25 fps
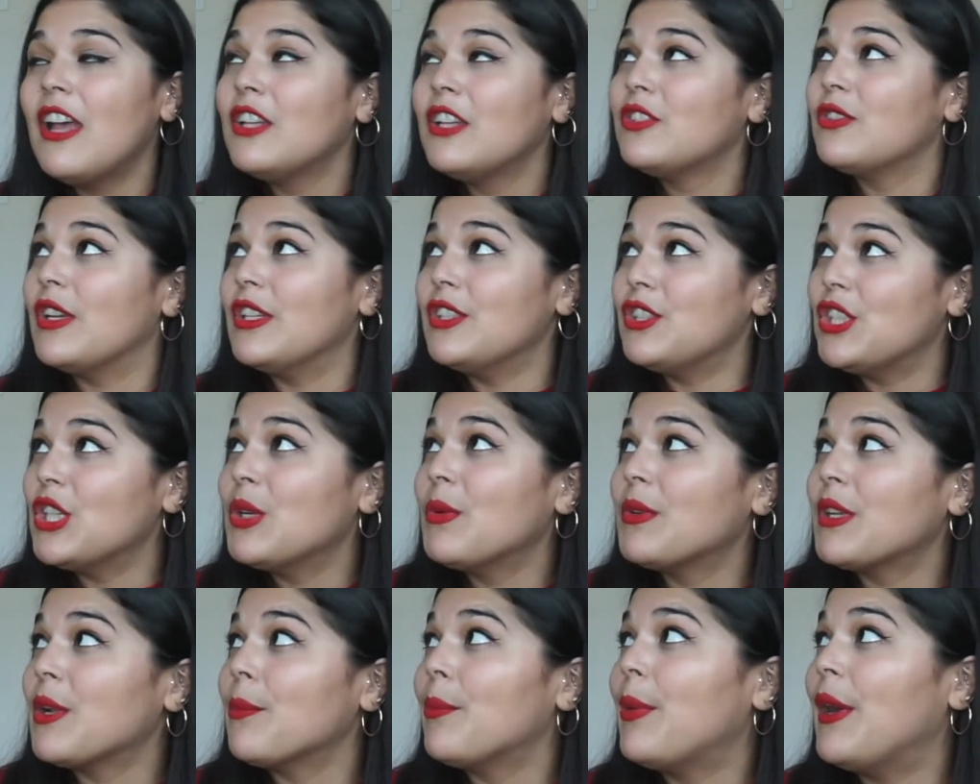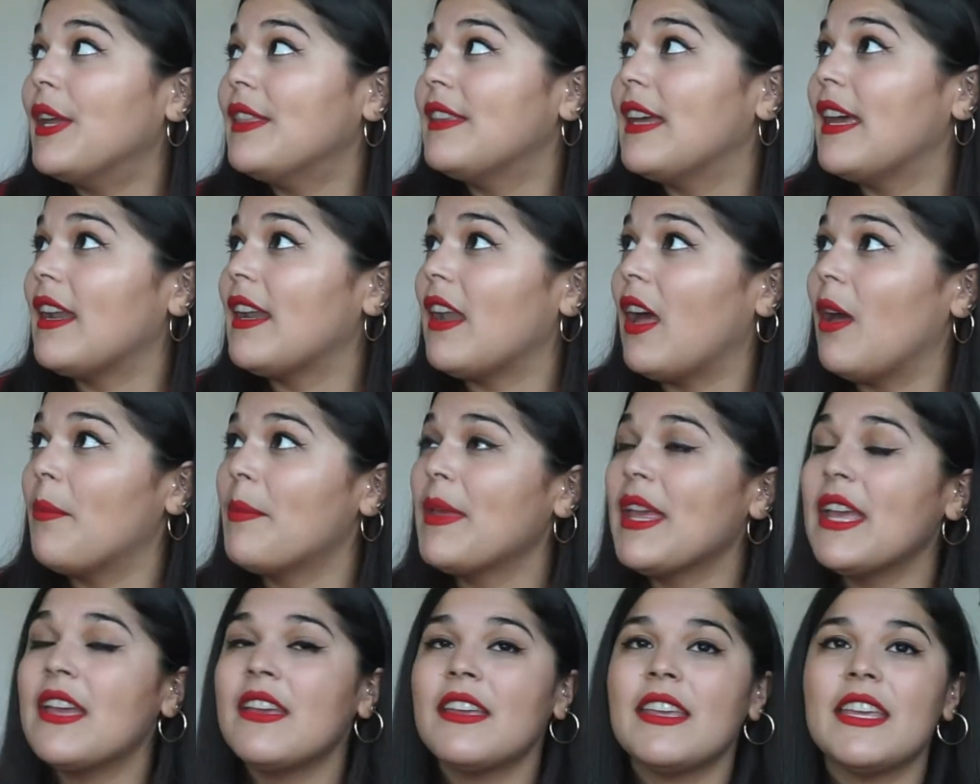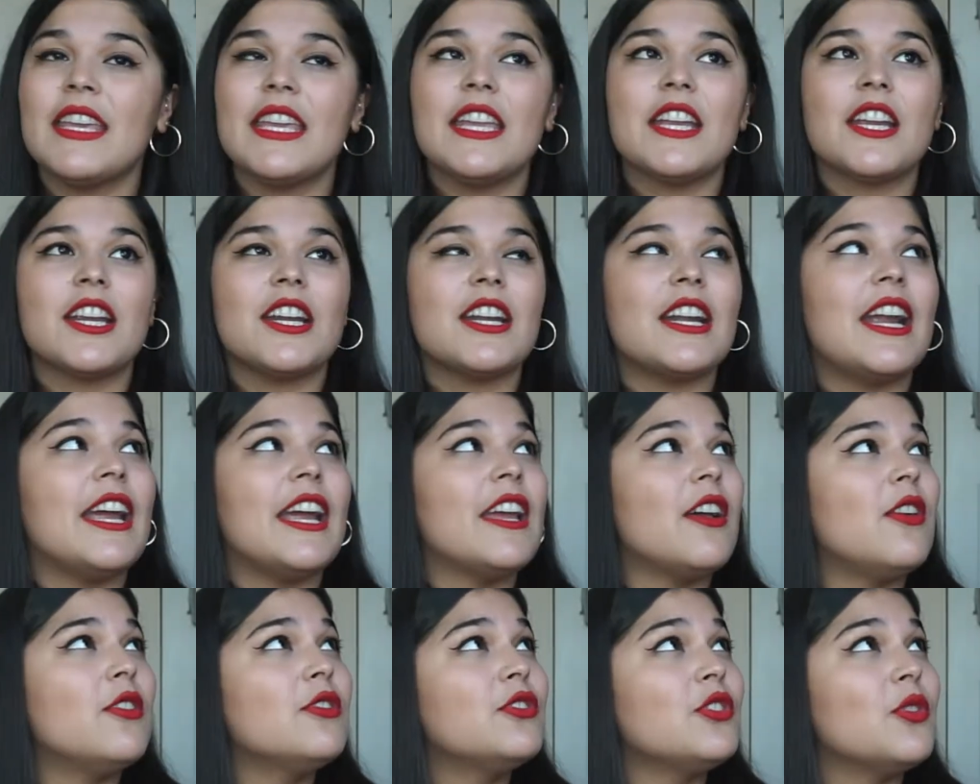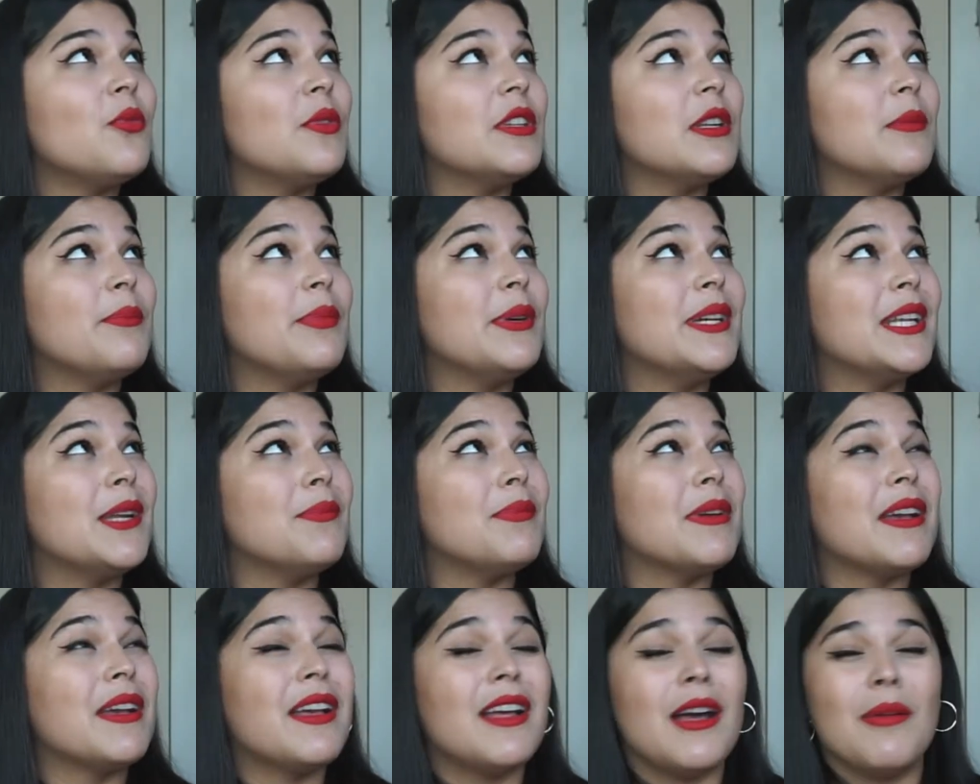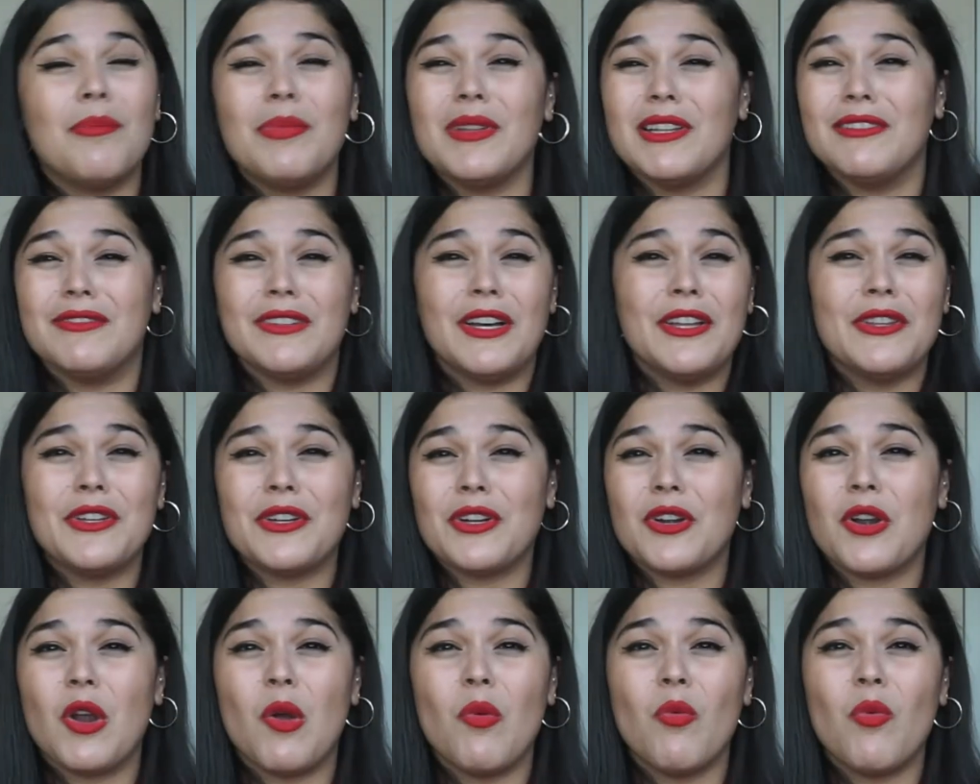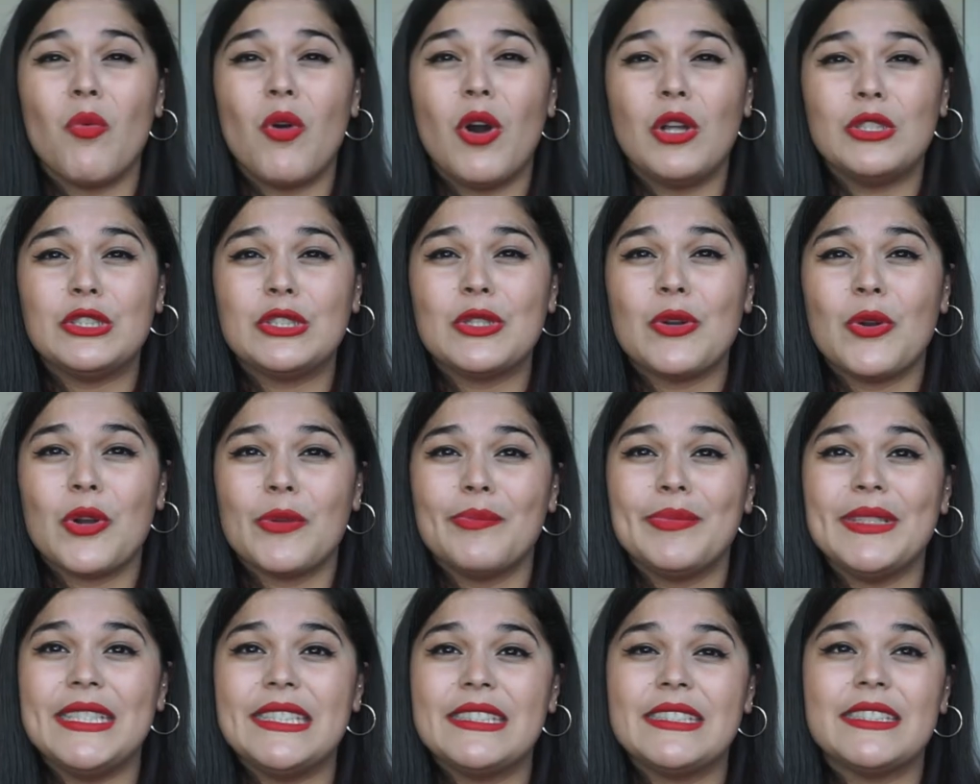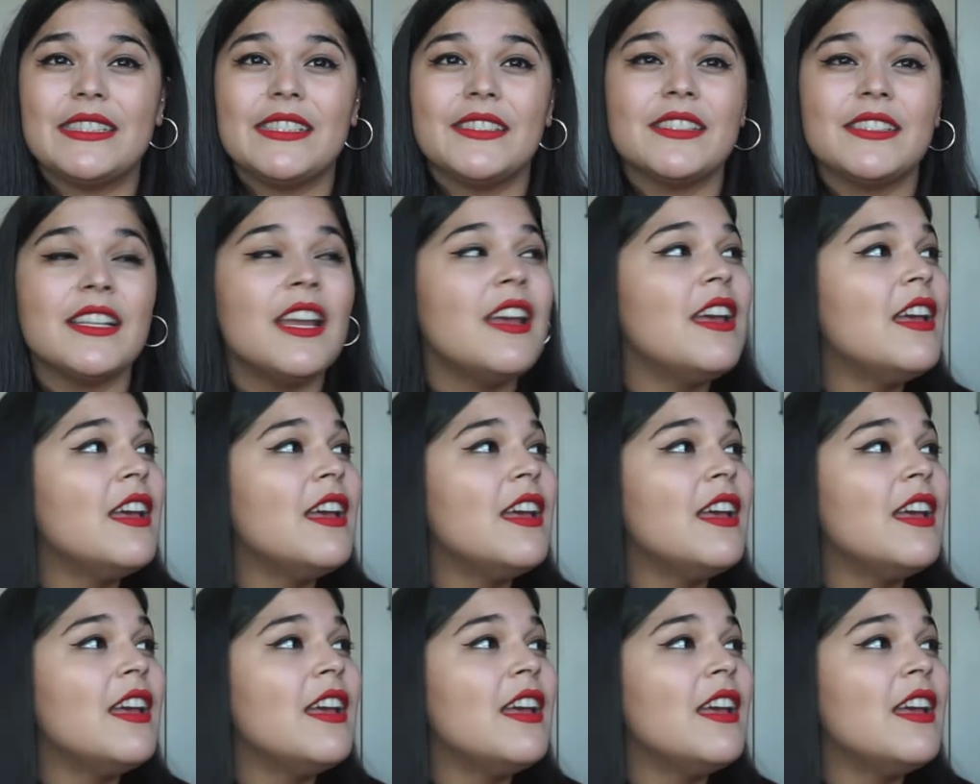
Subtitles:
So I do want to put that up here. I also want to put up a couple of other wall decor pieces,